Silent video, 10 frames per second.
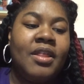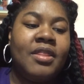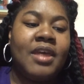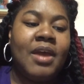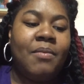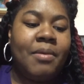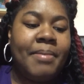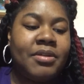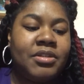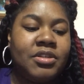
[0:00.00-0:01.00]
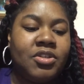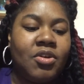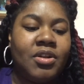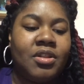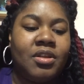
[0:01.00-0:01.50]
they were about to
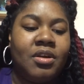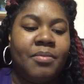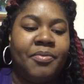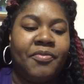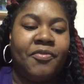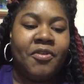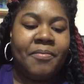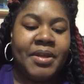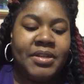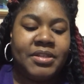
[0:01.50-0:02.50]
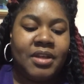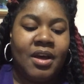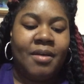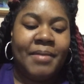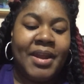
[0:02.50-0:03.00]
start the performance,
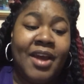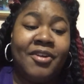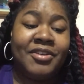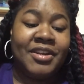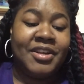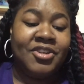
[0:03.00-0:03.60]
and I heard the